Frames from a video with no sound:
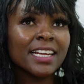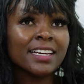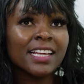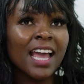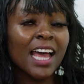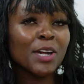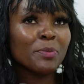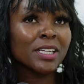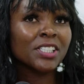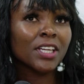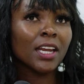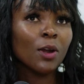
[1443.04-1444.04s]
Riri and
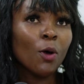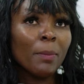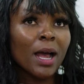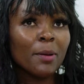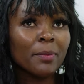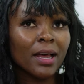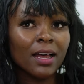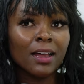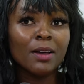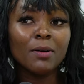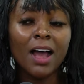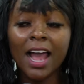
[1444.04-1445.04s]
Michelle
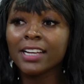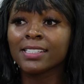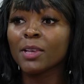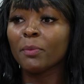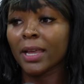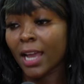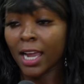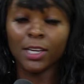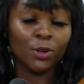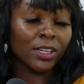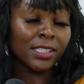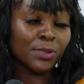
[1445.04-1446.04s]
Obama, I'd say my
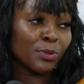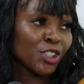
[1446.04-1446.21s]
idol is